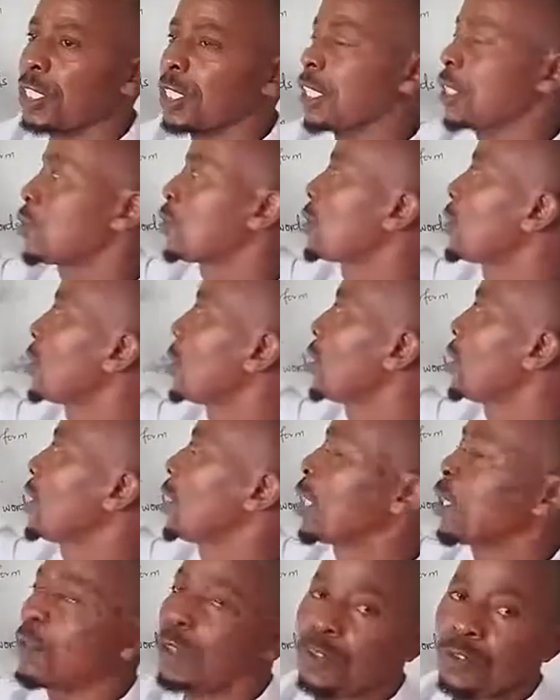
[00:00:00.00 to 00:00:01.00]
that
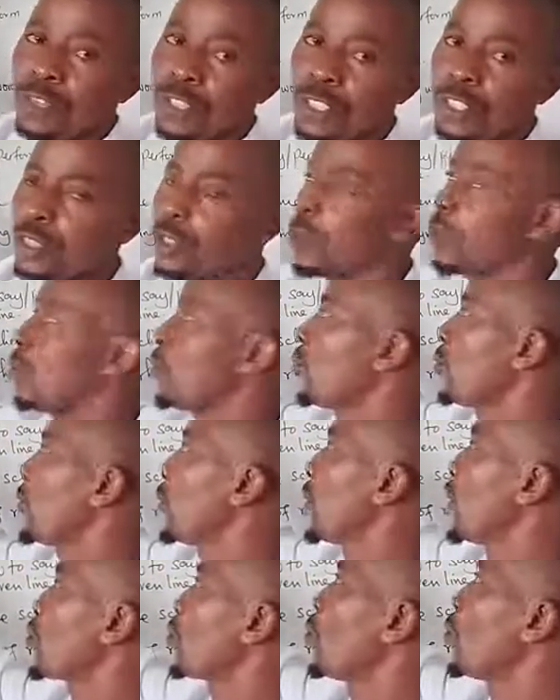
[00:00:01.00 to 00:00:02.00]
in our video we
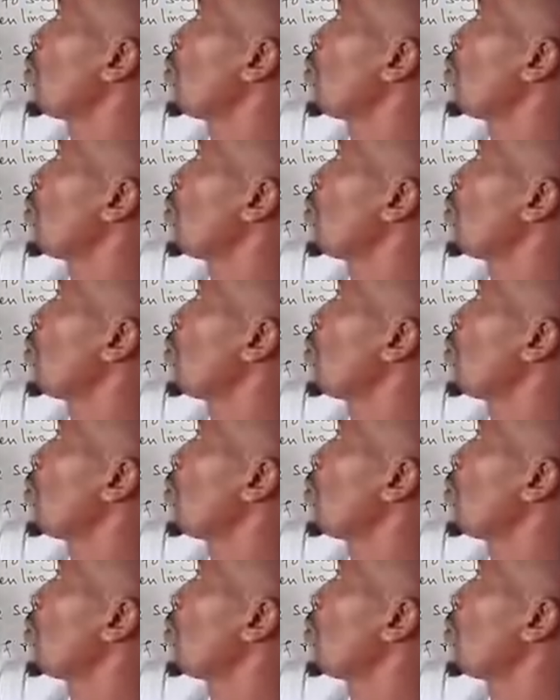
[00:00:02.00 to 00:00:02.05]
get to